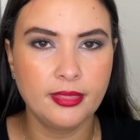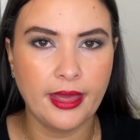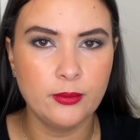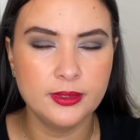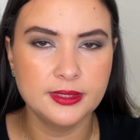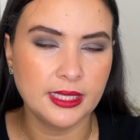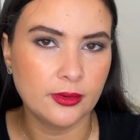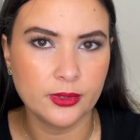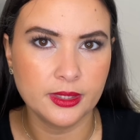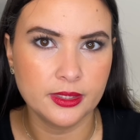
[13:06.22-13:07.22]
That was
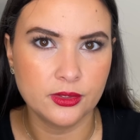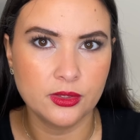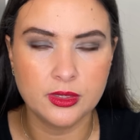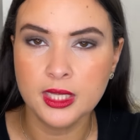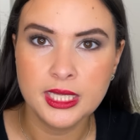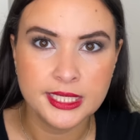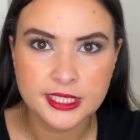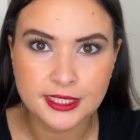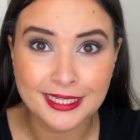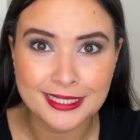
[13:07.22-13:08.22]
our little
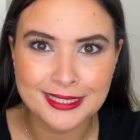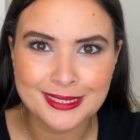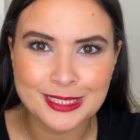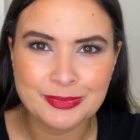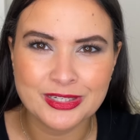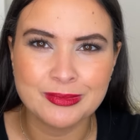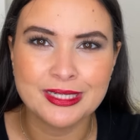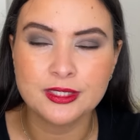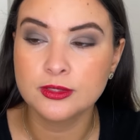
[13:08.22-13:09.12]
science experiment.